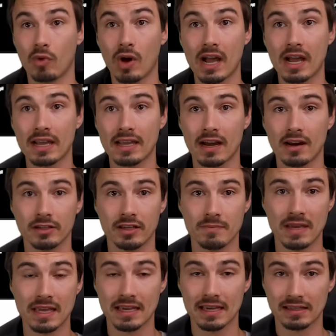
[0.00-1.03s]
why are they
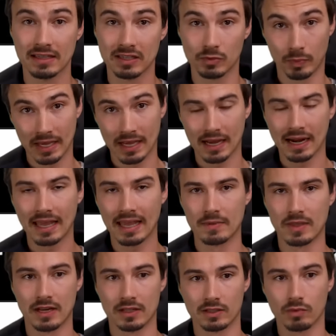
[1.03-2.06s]
making this big claim
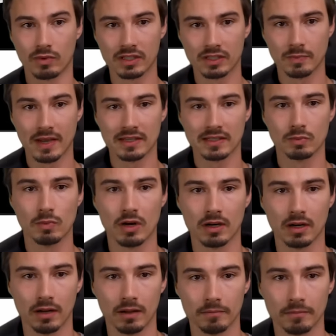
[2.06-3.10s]
that it's the world's best model?